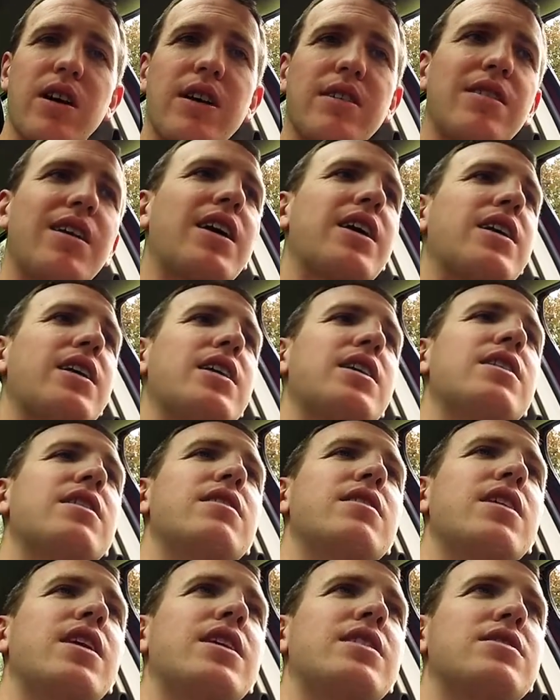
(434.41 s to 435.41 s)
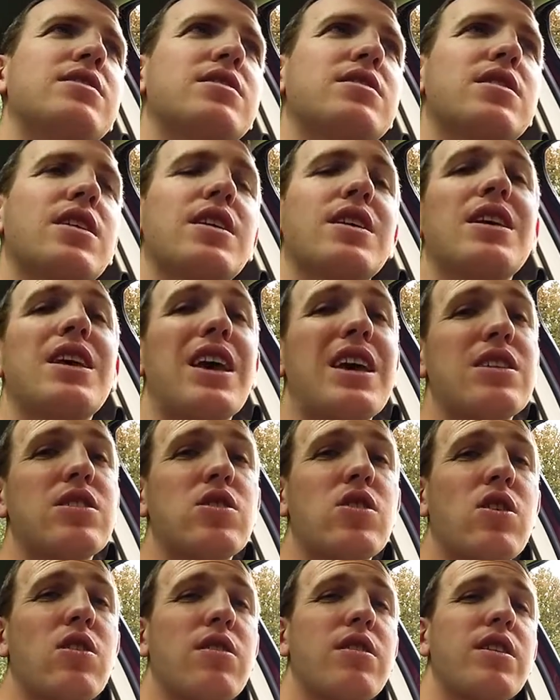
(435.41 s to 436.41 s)
I take it in and they just say, yeah,
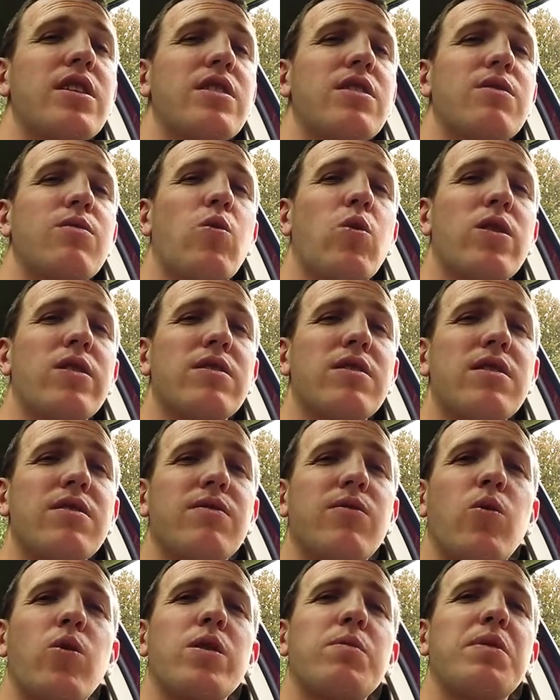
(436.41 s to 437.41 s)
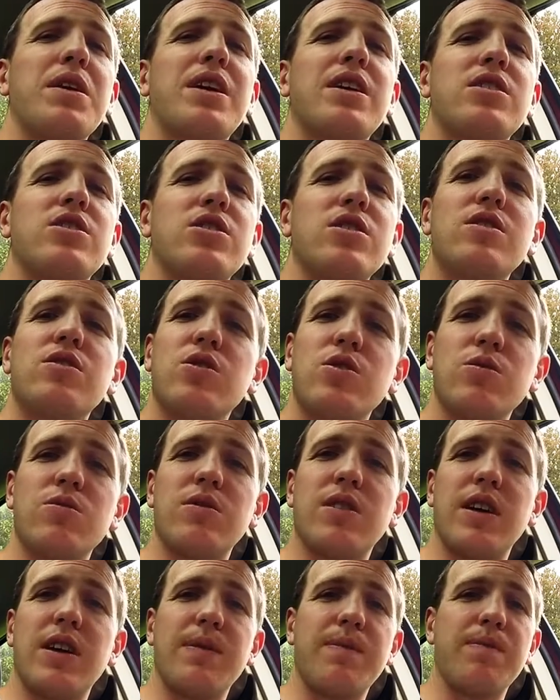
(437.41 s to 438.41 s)
sorry, your warranty's void because you
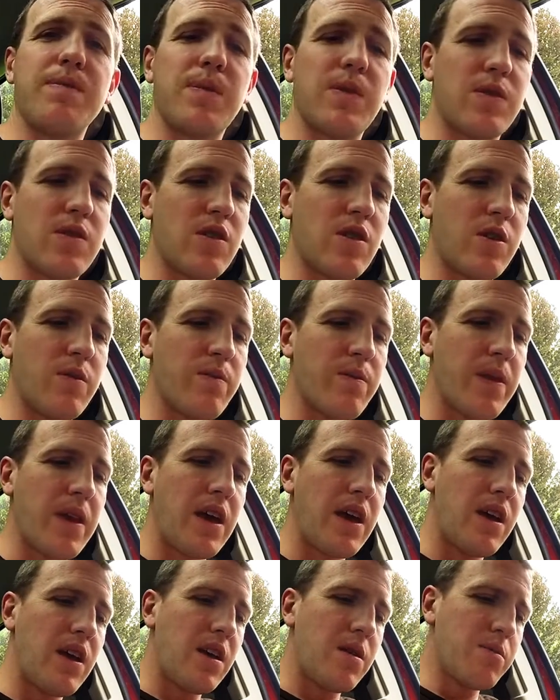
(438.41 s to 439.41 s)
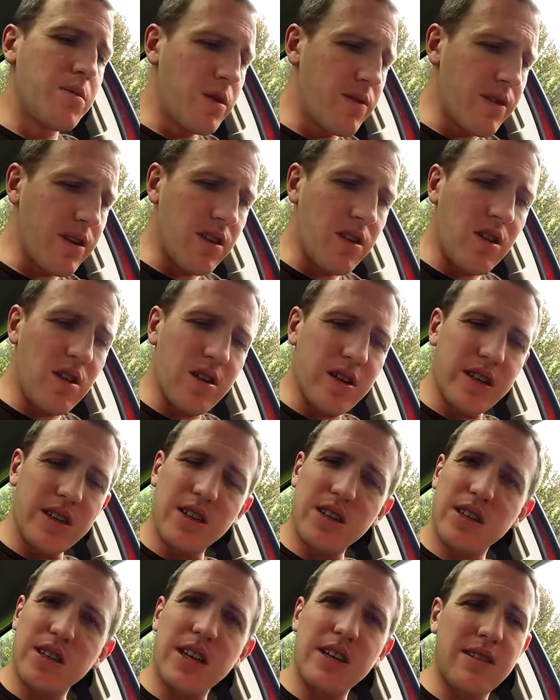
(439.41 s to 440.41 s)
tuned it. So moving along, in
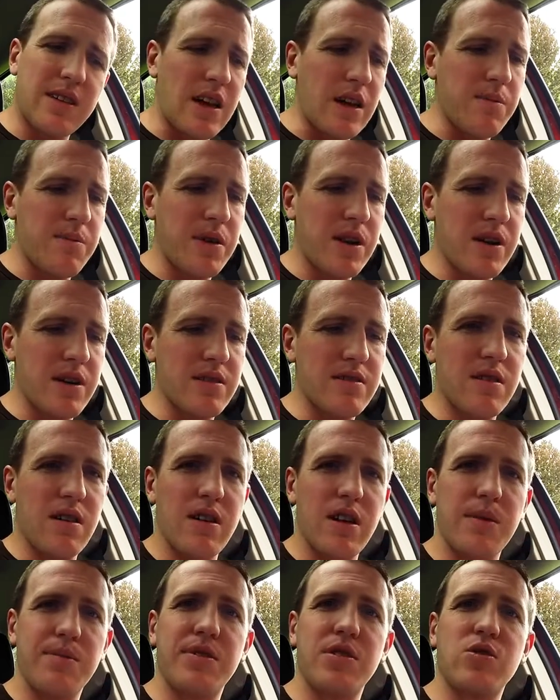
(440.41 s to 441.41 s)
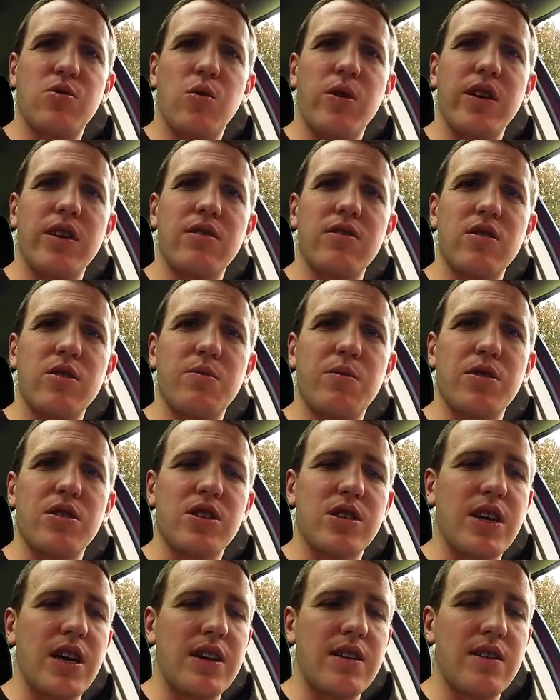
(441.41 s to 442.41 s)
just that time period, it's already up to
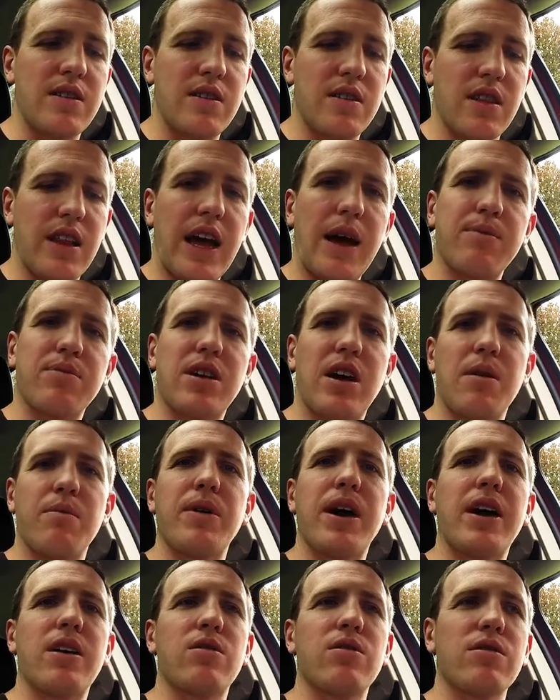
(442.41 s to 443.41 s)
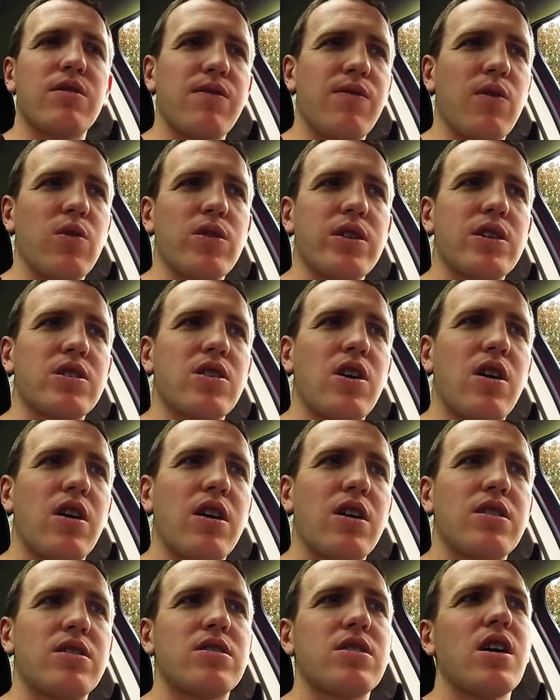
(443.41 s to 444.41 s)
22%. Laptop battery's fully
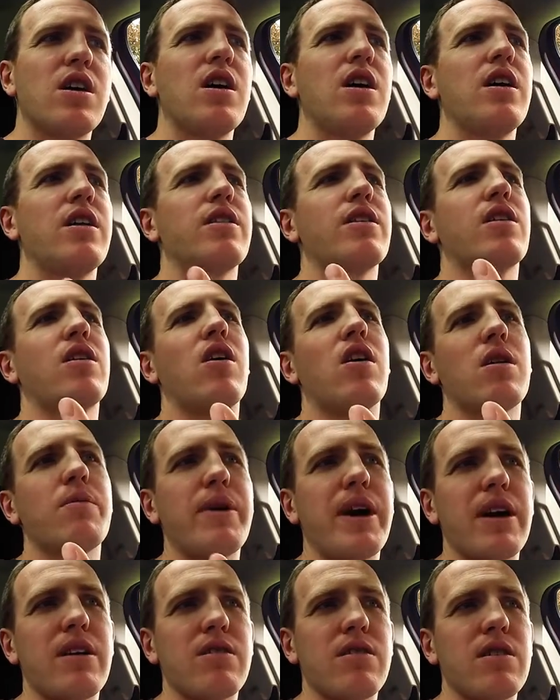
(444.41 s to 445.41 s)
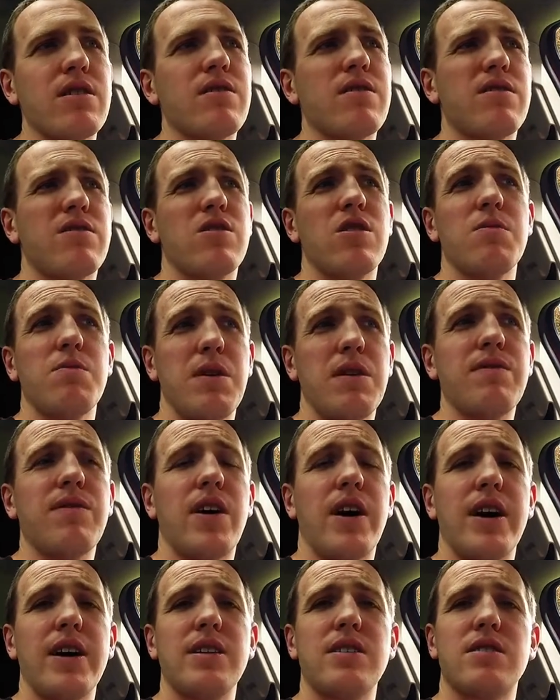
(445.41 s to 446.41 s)
charged. Car batteries should be
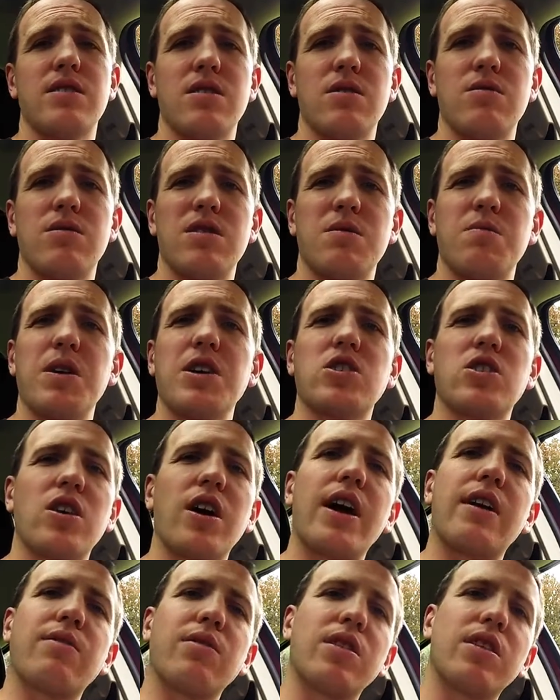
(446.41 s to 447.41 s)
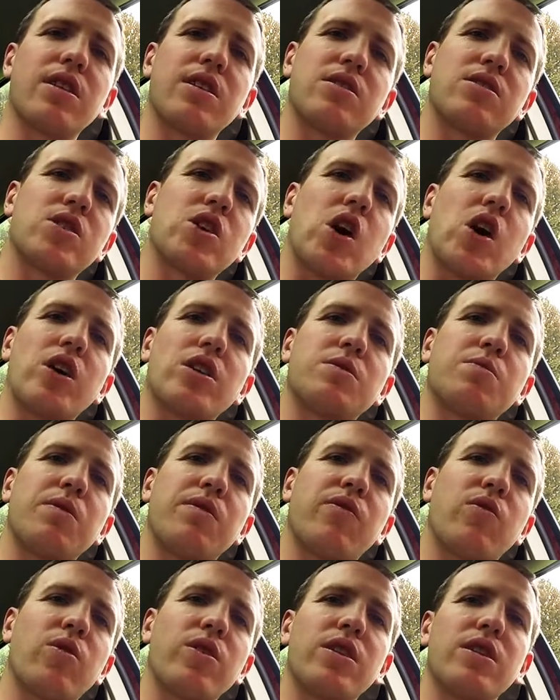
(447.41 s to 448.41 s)
fine, so just make sure everything is charged
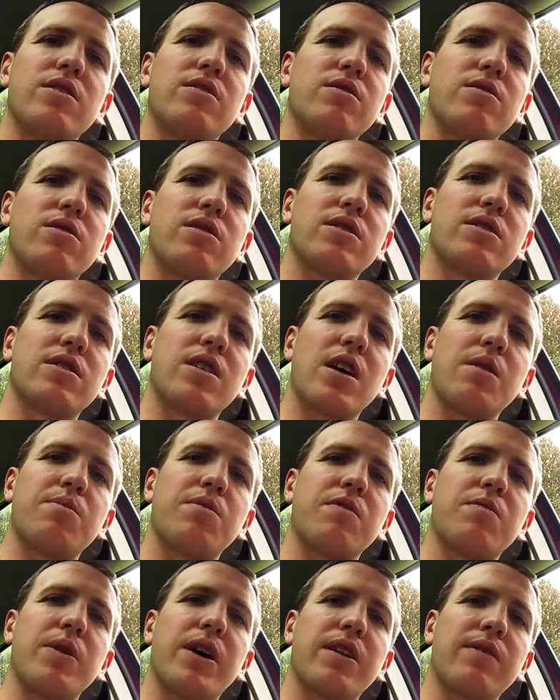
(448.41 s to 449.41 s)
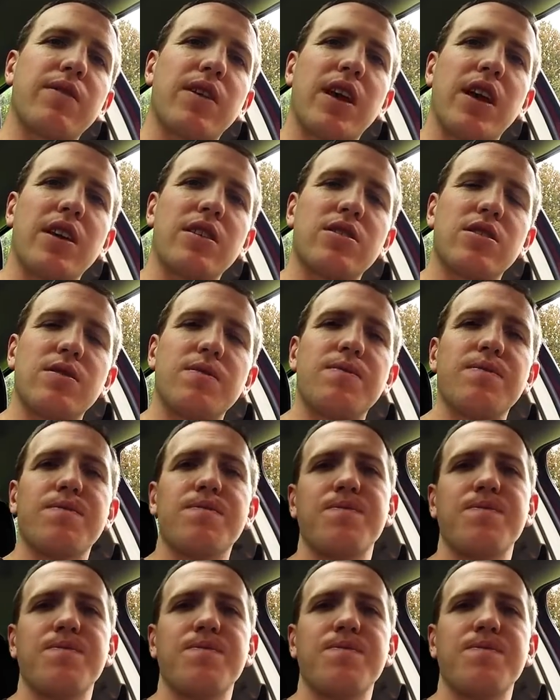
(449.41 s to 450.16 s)
before you do this type of modification.